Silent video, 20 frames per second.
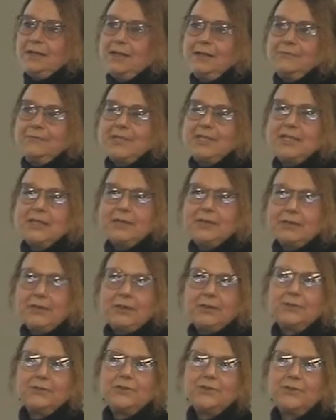We did
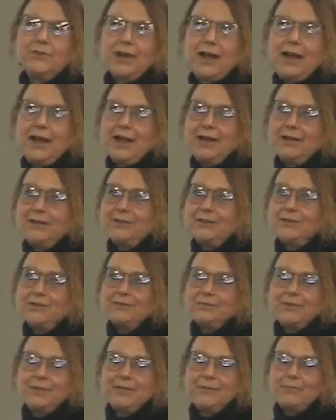clinical
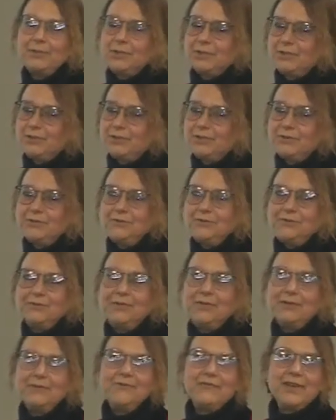trials. We
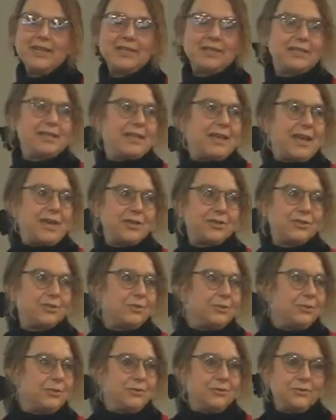pursued
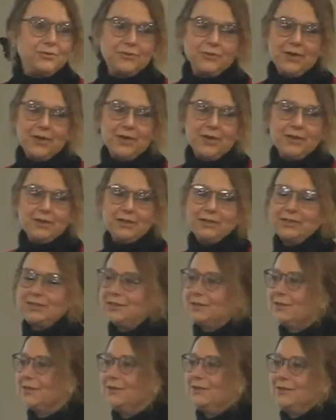investigational new
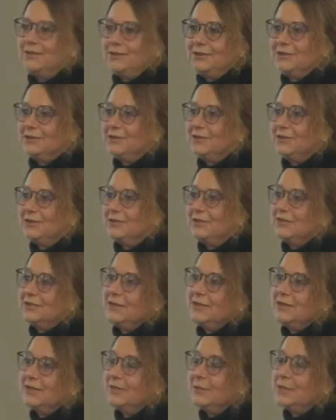drugs, all sorts of
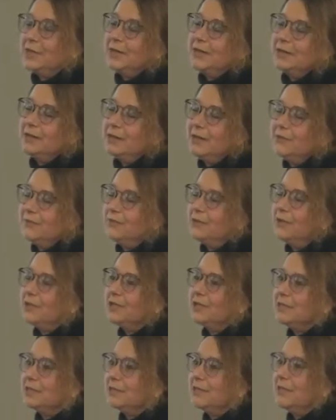stuff. But
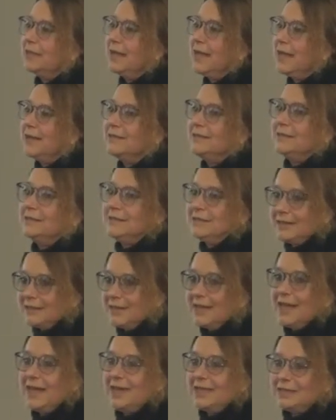unfortunately, as is the
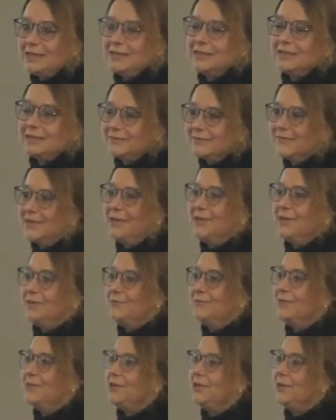case,
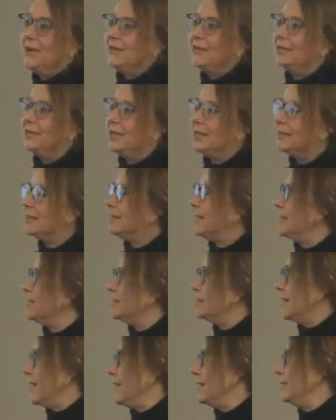when you have a
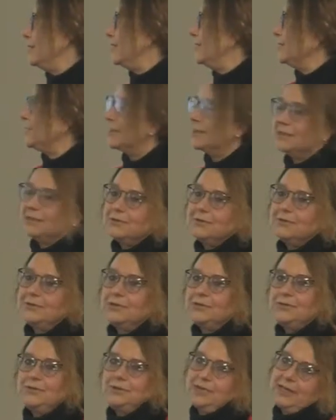late-stage diagnosis, it was
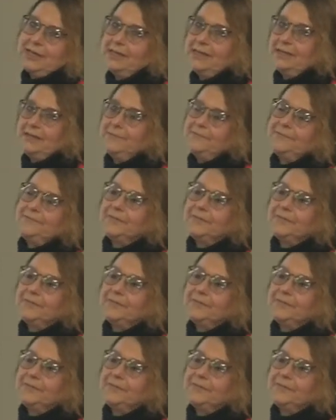too late.